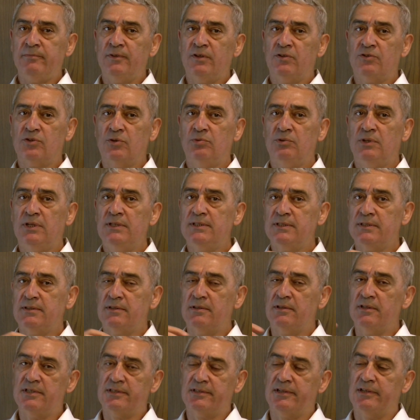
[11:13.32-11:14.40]
so
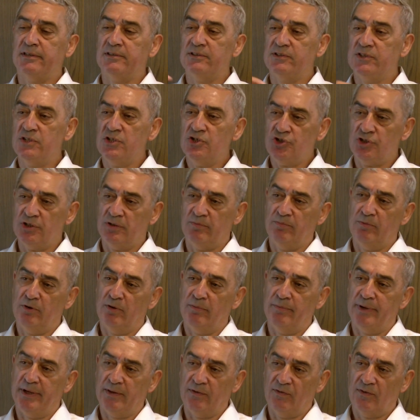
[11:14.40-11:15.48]
these transition
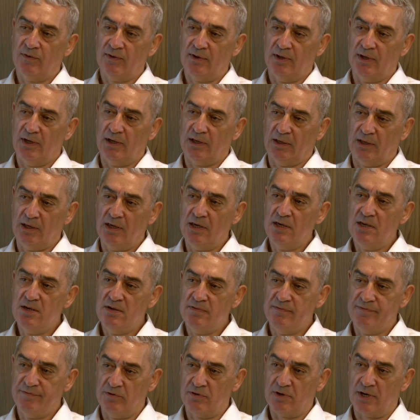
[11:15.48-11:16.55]
moments are key
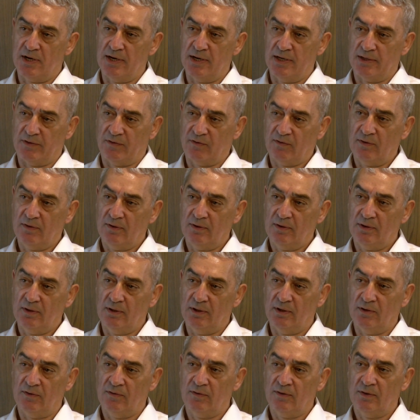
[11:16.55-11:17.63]
for us,
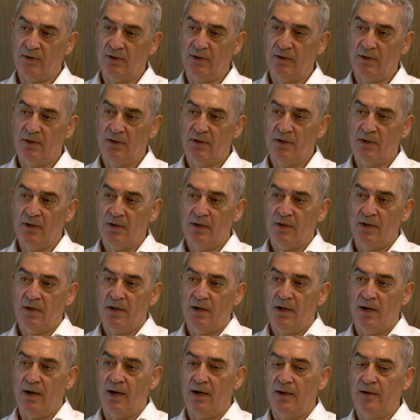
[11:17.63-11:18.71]
yes.
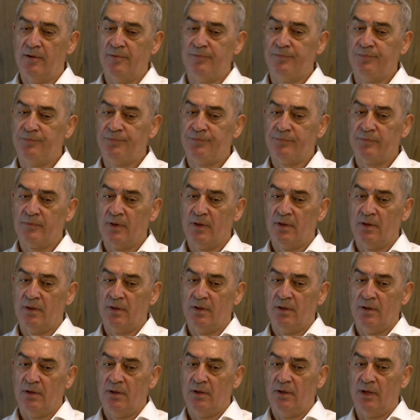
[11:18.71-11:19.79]

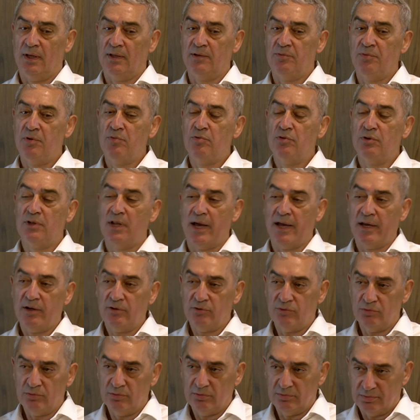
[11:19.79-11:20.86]
And we would like
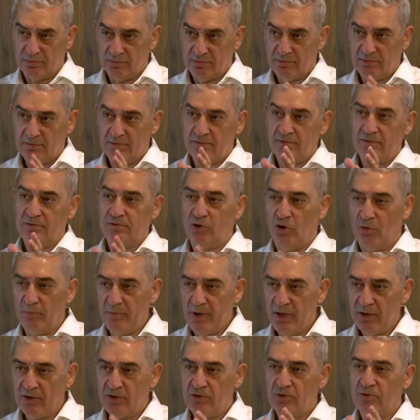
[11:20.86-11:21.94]
to
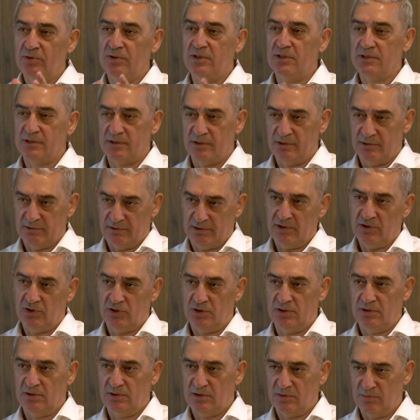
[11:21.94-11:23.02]
commit to these
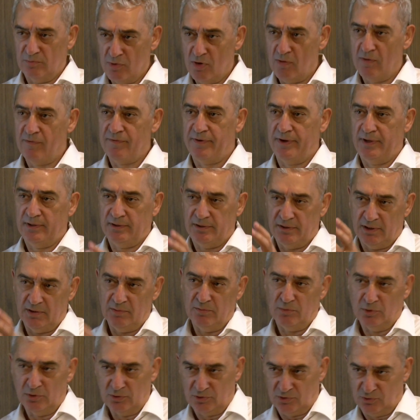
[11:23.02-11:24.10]
transitions more funding,
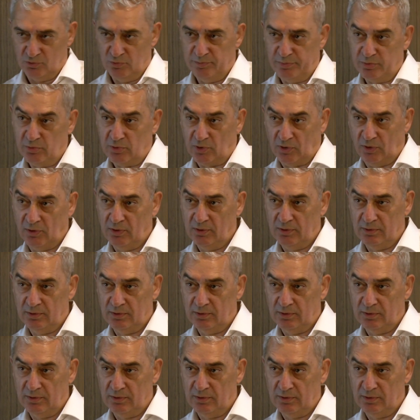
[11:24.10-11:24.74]
more support,